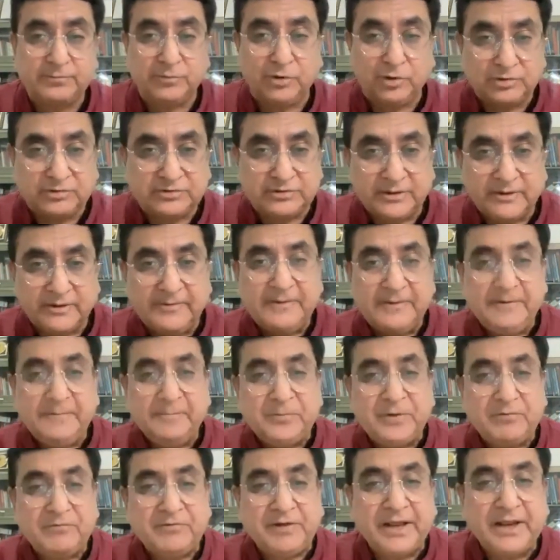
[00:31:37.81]
Both
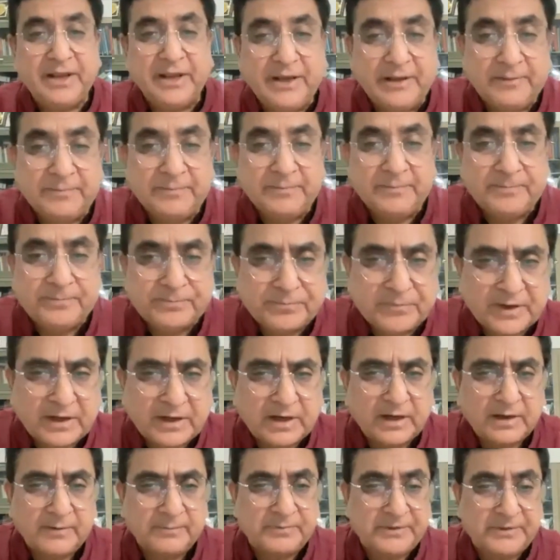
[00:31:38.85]
they
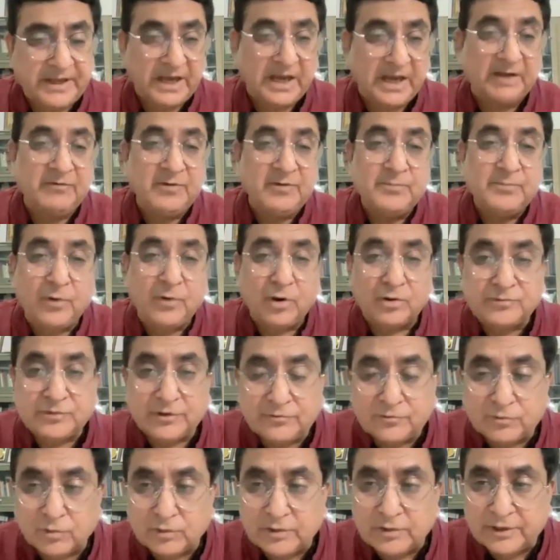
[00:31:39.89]
have
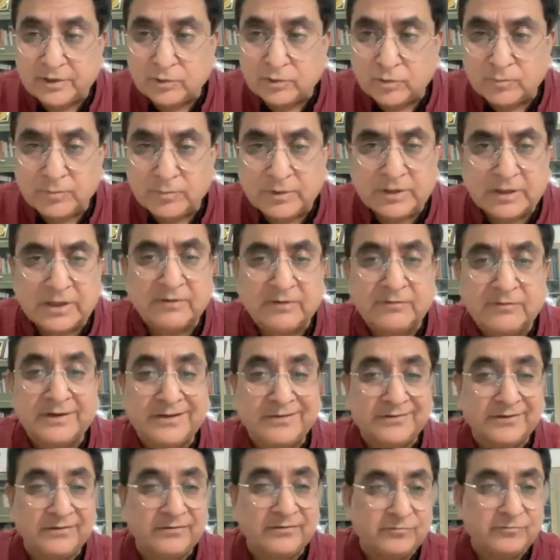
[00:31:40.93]
important role in global
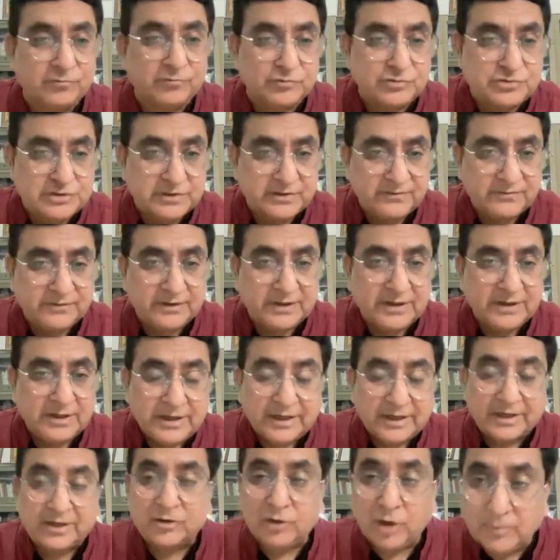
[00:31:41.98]
governance institutions.
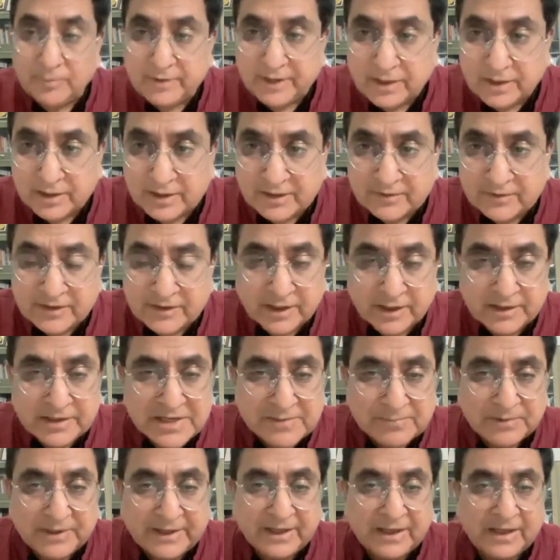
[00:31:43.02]
Economically, they are
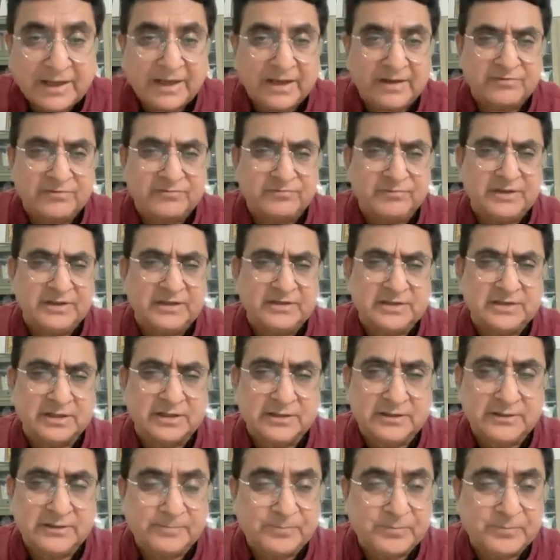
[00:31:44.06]
deeply engaged with each
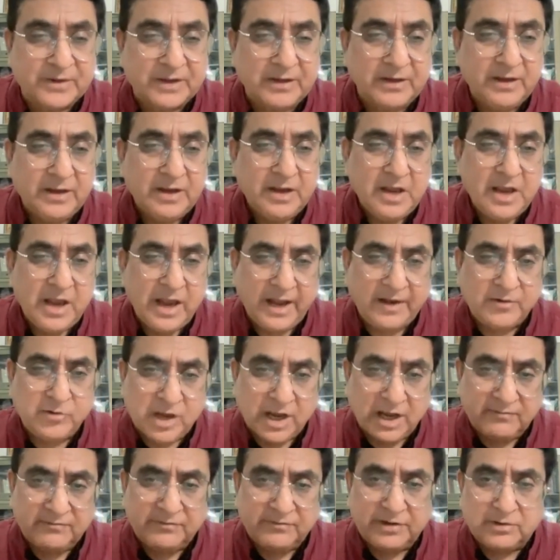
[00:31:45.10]
other. And
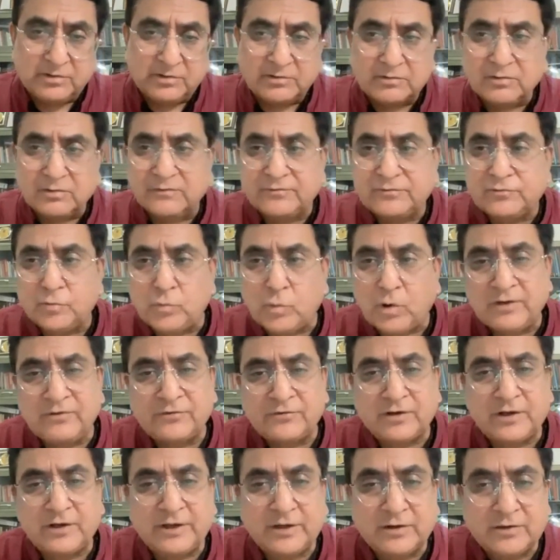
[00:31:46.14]
you have, close to
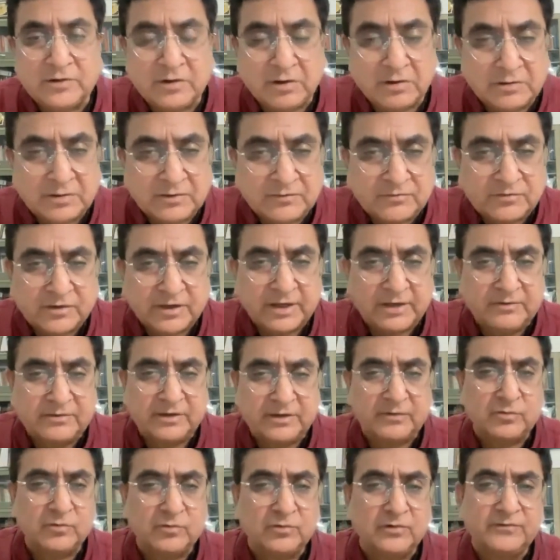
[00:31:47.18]
$1 trillion trade
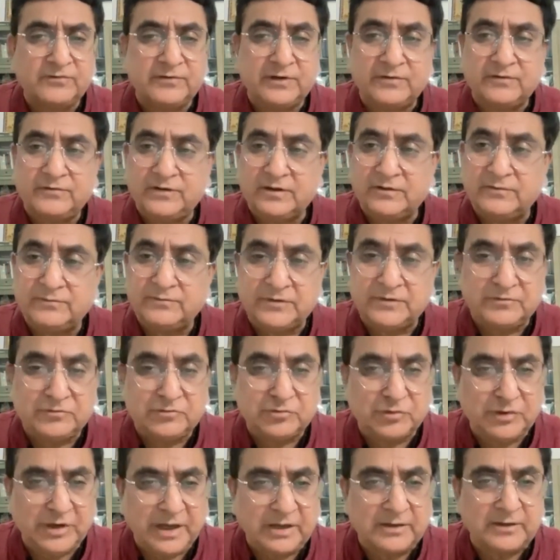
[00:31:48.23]
in goods and services
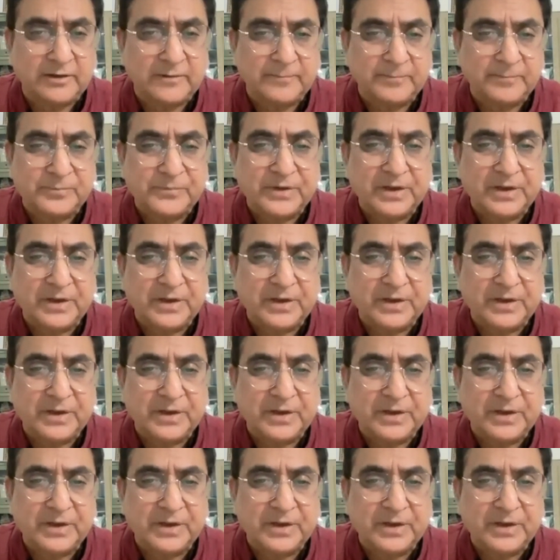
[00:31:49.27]
together.